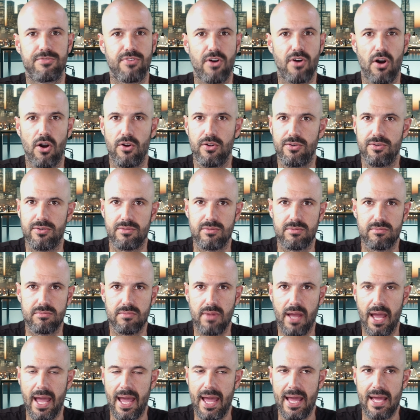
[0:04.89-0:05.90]
phone
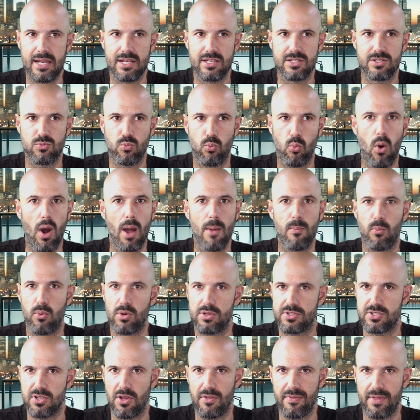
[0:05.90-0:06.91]
and wipe
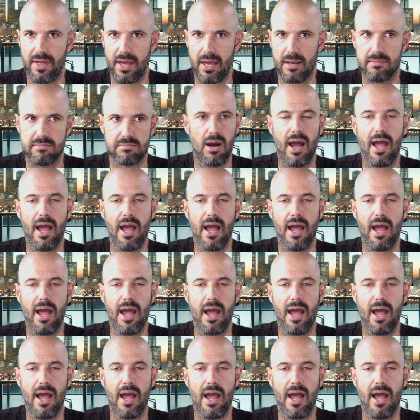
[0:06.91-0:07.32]
what's on there.